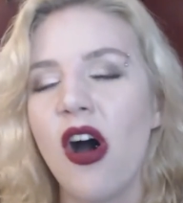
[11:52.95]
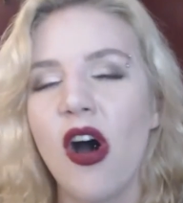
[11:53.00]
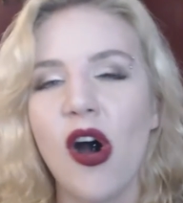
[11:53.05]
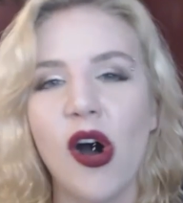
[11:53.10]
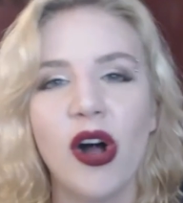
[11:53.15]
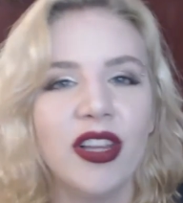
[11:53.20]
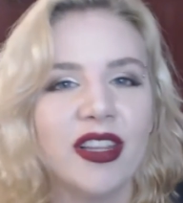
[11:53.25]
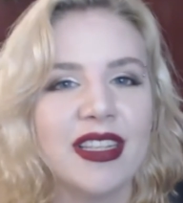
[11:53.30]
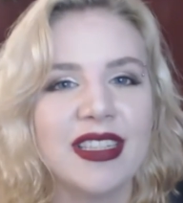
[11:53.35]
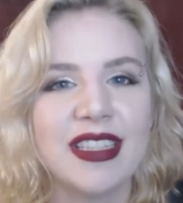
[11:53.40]

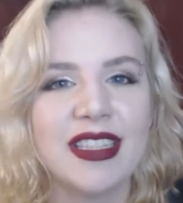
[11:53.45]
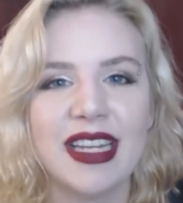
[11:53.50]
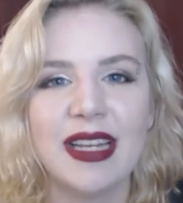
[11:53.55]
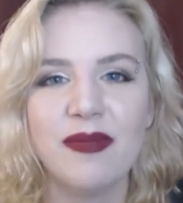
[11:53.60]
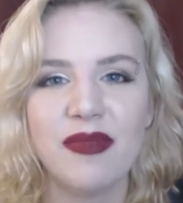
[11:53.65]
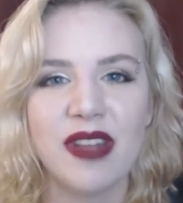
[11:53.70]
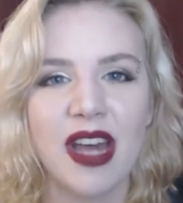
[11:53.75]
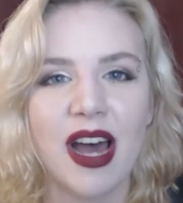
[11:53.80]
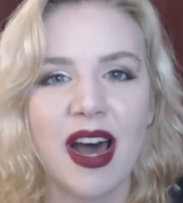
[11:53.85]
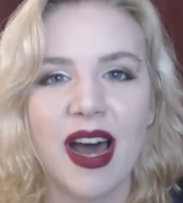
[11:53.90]
all at the
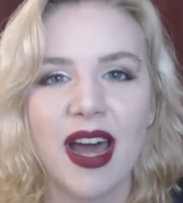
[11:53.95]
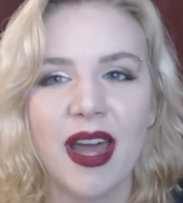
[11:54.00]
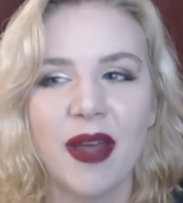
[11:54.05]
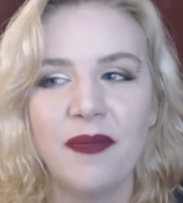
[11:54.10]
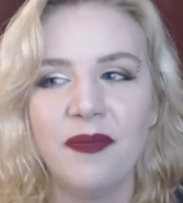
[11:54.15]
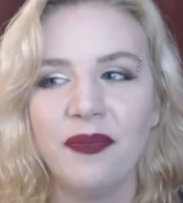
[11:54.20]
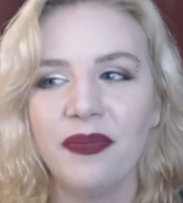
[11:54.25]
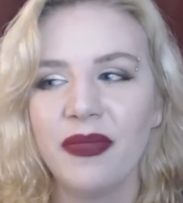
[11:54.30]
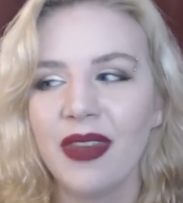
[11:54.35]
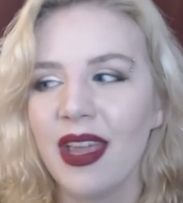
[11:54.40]
same
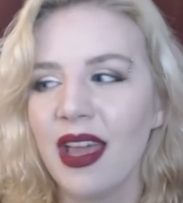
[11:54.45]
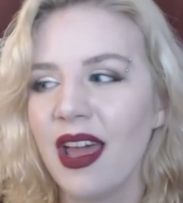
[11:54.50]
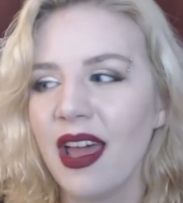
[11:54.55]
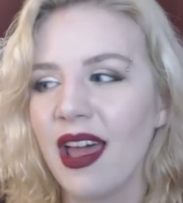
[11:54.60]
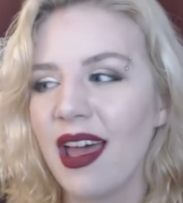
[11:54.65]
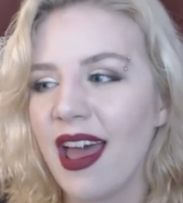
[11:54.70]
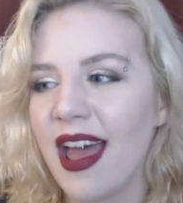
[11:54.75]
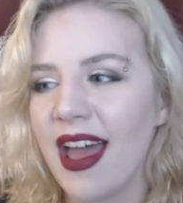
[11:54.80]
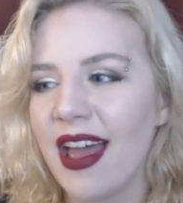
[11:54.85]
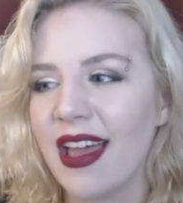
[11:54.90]
time
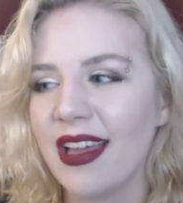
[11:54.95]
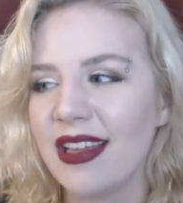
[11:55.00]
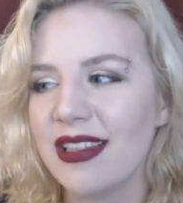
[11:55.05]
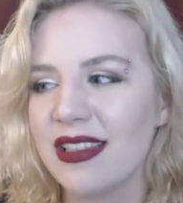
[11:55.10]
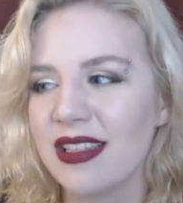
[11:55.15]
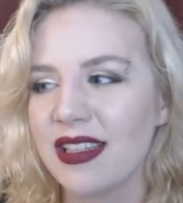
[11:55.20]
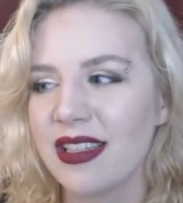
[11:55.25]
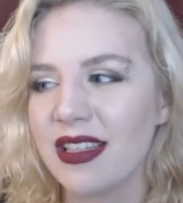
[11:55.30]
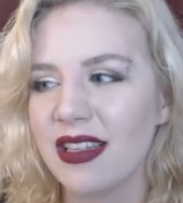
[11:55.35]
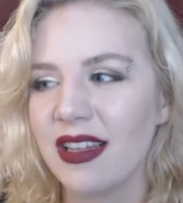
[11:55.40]

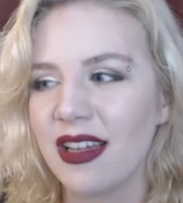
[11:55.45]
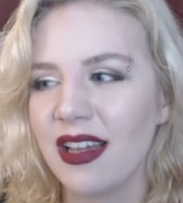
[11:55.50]
and